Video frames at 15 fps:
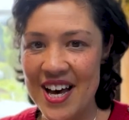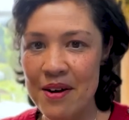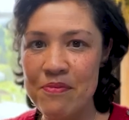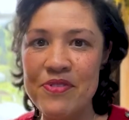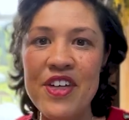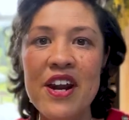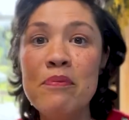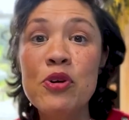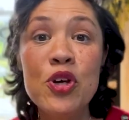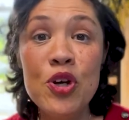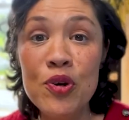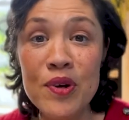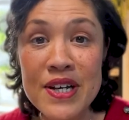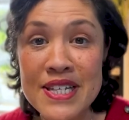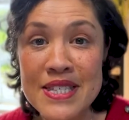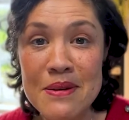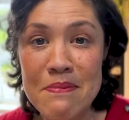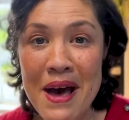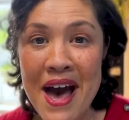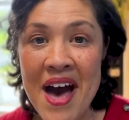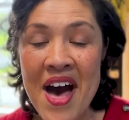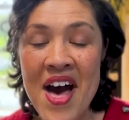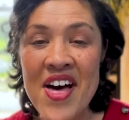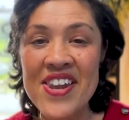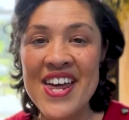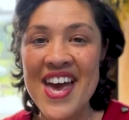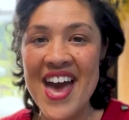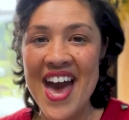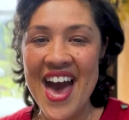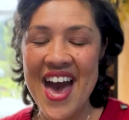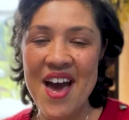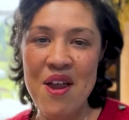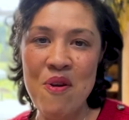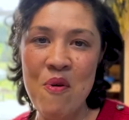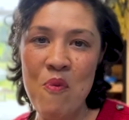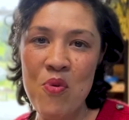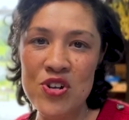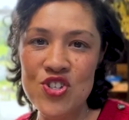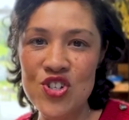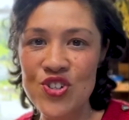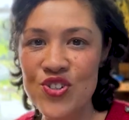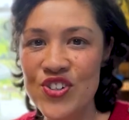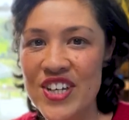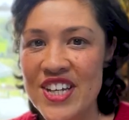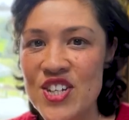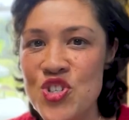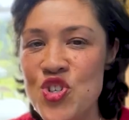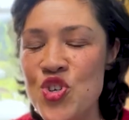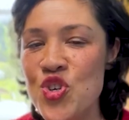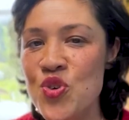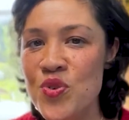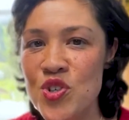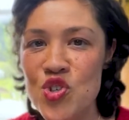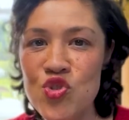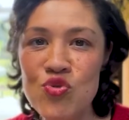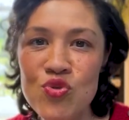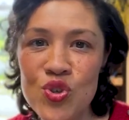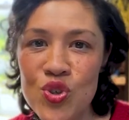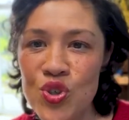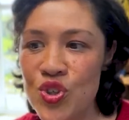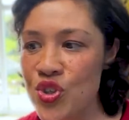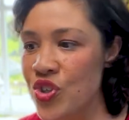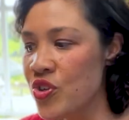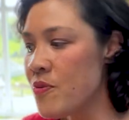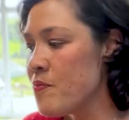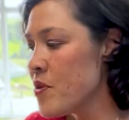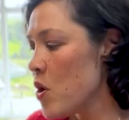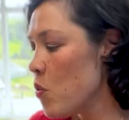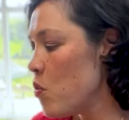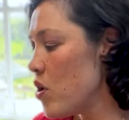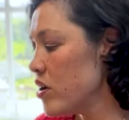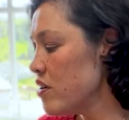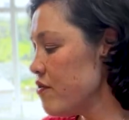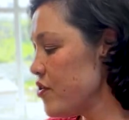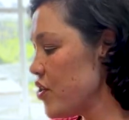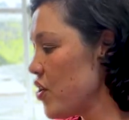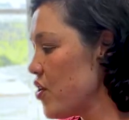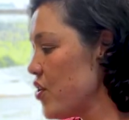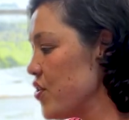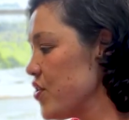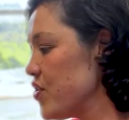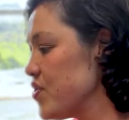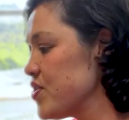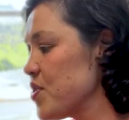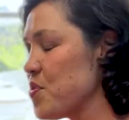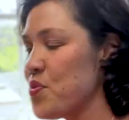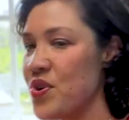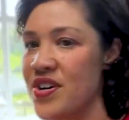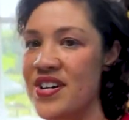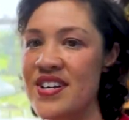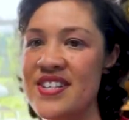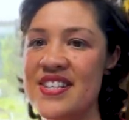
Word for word: that I'm curious about and want to look into and draw. One of those was